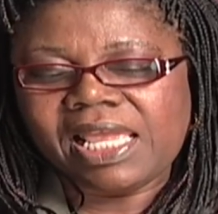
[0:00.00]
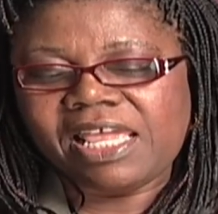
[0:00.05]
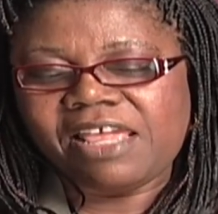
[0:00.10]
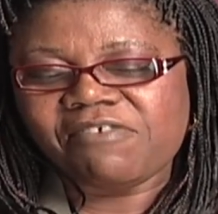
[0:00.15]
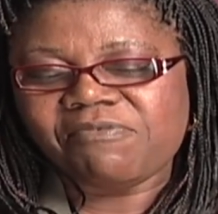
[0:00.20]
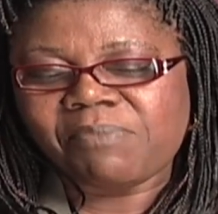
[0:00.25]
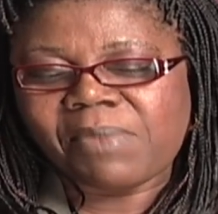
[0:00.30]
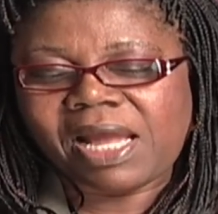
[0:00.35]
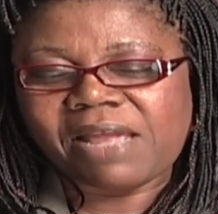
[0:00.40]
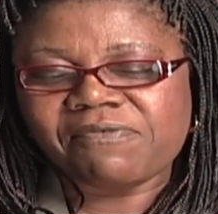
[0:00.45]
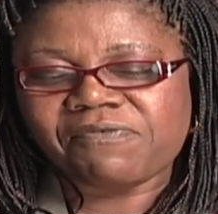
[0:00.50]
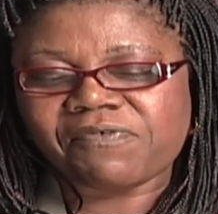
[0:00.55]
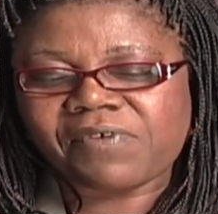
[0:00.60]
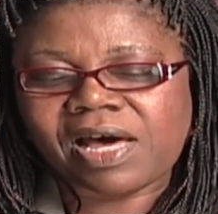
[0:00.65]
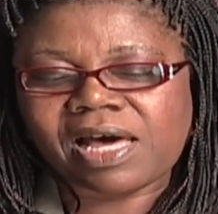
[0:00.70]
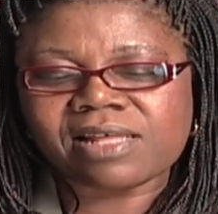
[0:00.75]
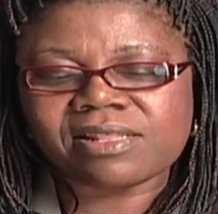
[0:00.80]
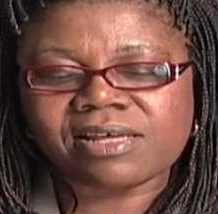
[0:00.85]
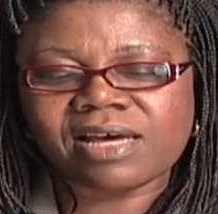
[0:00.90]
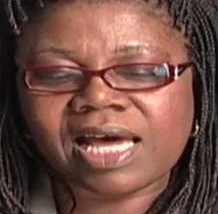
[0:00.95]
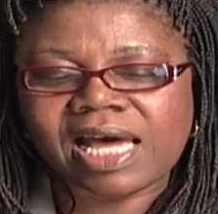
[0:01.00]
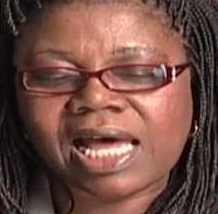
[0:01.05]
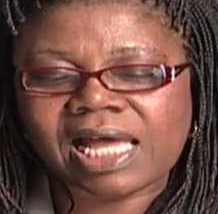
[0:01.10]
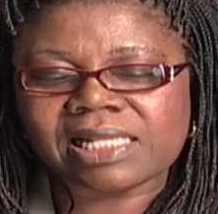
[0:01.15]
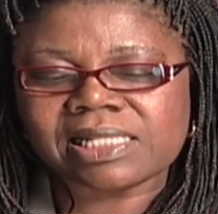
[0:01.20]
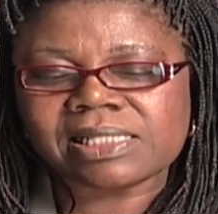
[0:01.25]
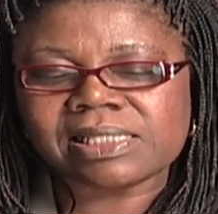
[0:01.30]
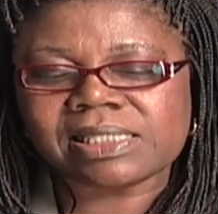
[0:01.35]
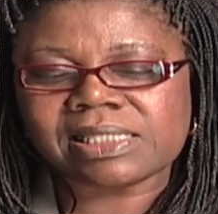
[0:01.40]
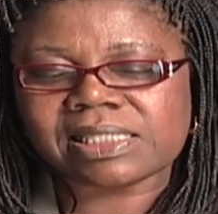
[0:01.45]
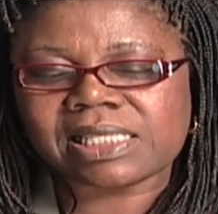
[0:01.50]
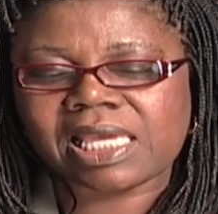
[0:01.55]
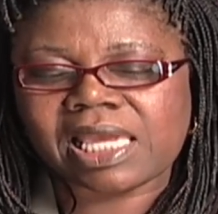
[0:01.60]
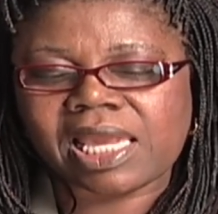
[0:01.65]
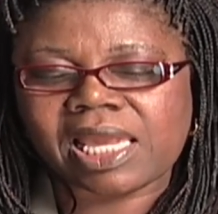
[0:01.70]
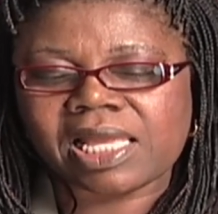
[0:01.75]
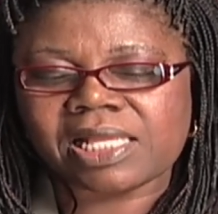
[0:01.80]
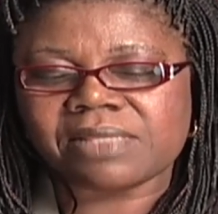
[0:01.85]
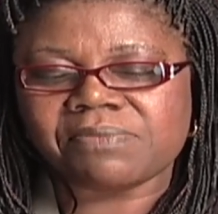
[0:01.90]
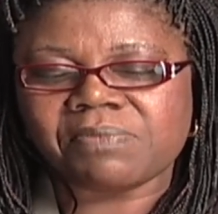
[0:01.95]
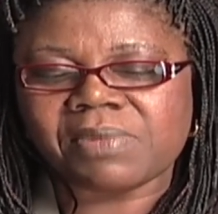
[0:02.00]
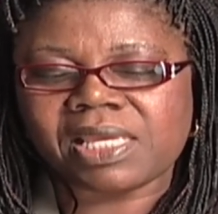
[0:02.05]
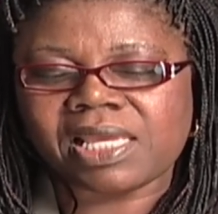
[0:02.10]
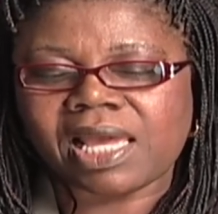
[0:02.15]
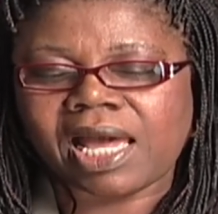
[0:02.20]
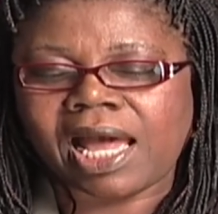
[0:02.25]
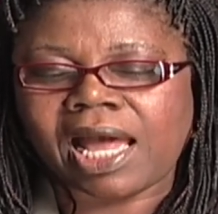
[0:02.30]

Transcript: if my father hadn't scared me,